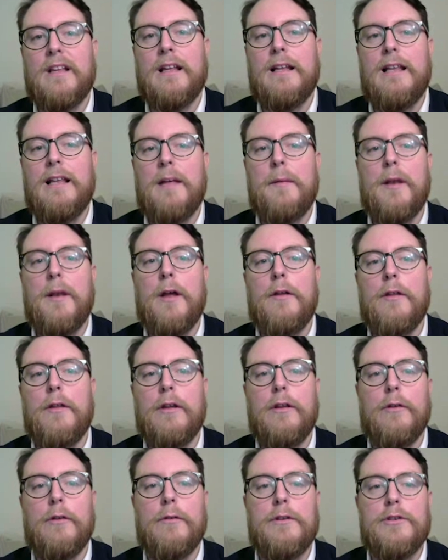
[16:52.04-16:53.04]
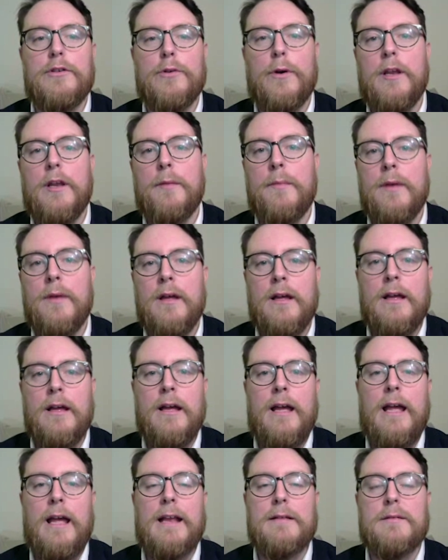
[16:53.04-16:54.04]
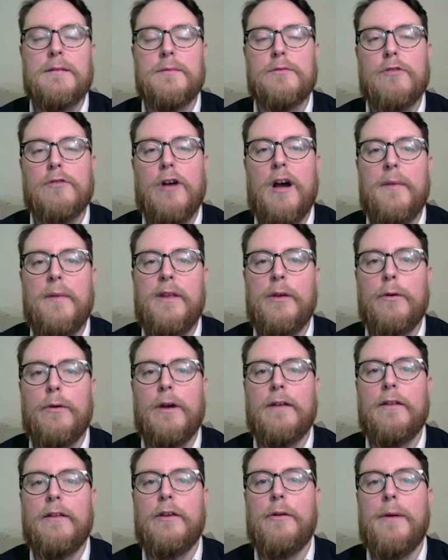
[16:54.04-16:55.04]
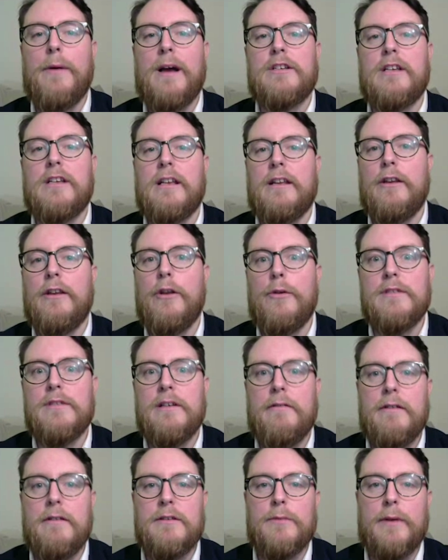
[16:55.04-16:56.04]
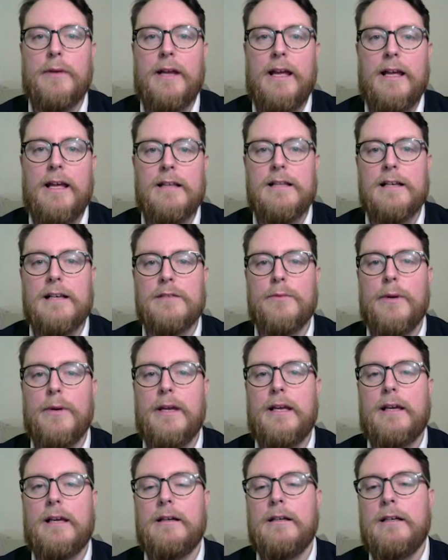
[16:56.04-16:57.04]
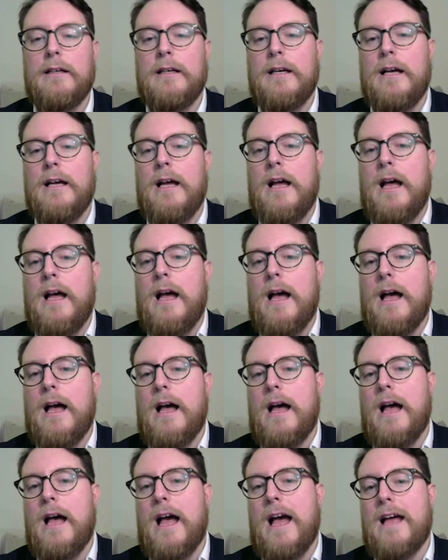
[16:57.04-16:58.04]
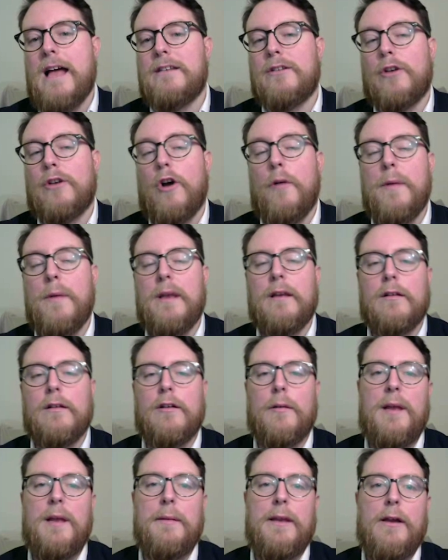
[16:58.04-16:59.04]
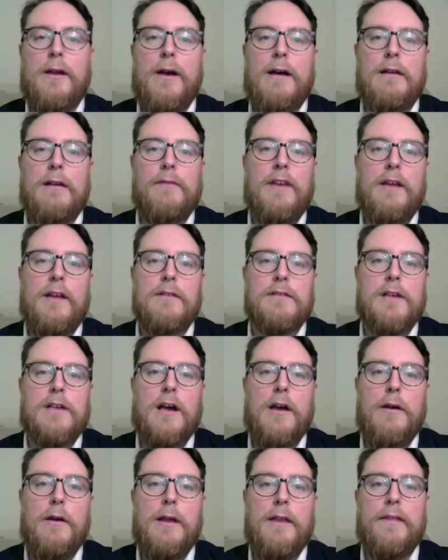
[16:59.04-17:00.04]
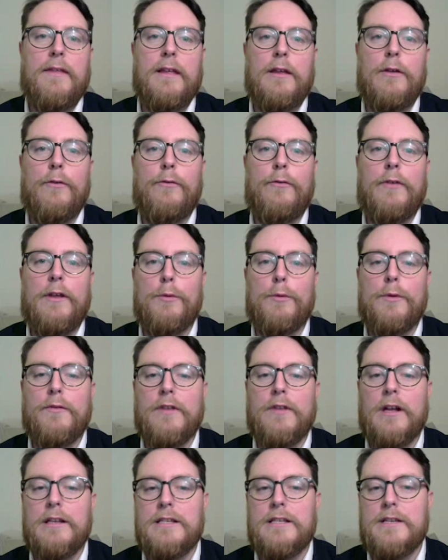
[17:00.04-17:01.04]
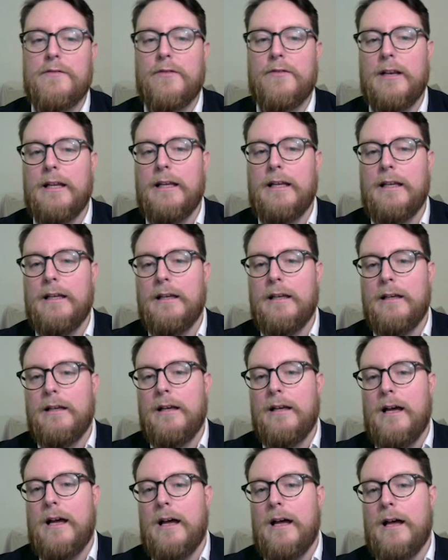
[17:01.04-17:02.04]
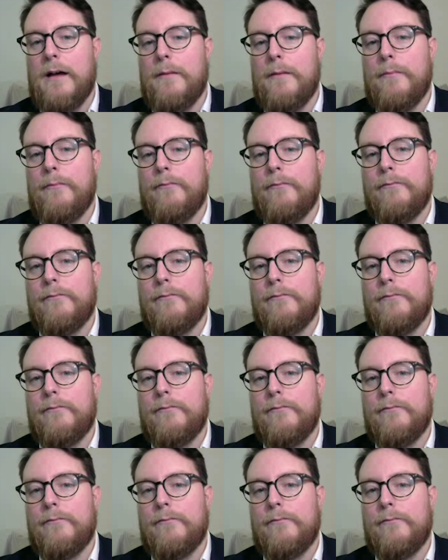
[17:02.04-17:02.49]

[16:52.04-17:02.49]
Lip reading: Let me know that you're enjoying them. Hit that subscribe and you'll get the new action and a new series when it hits next week. And comment, let me know how the videos go, anything you think you would have done differently. I'm